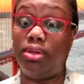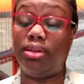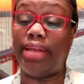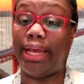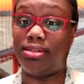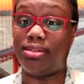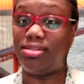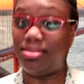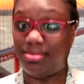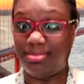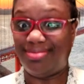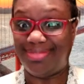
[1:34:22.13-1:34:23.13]
that's
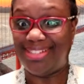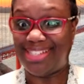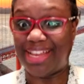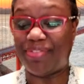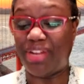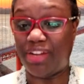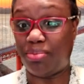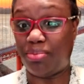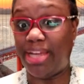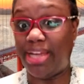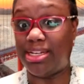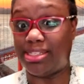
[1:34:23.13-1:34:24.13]
7 different
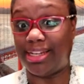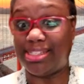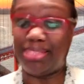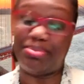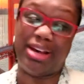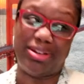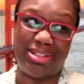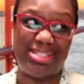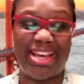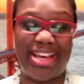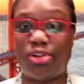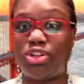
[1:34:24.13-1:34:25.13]
pages. So that's about
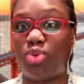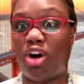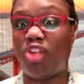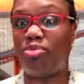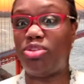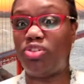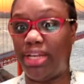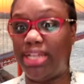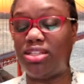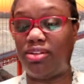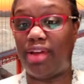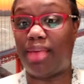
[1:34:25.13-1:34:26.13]
10 or 12 between
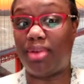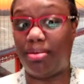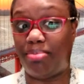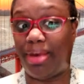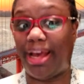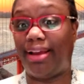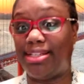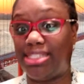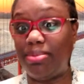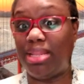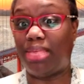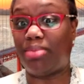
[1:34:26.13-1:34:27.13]
Instagram combined, because
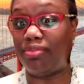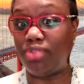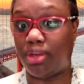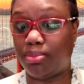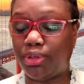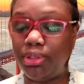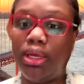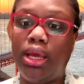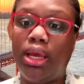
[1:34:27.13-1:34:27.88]
some of them have double.